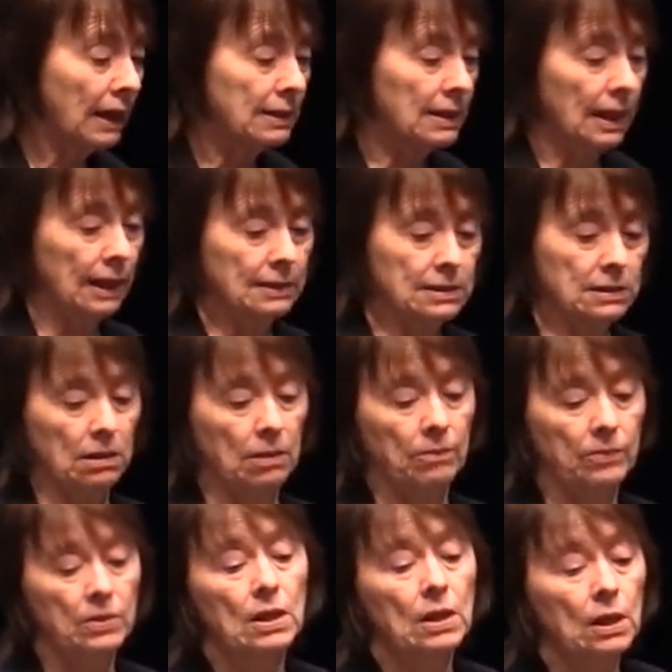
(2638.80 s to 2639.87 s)
at, at,
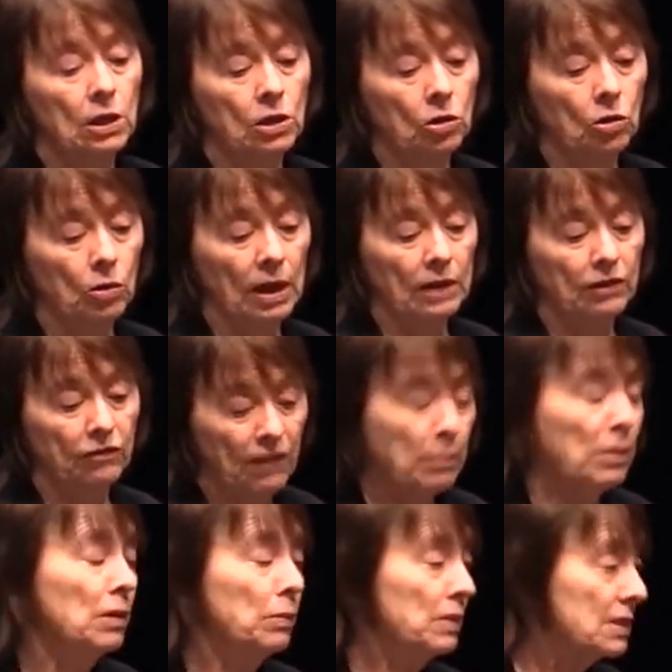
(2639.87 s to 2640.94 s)
um, you know, at The
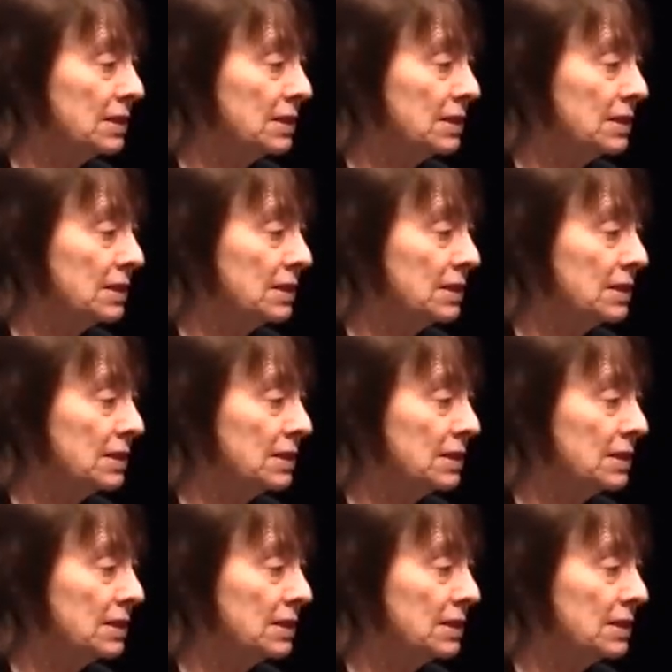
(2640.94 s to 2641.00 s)
Feminine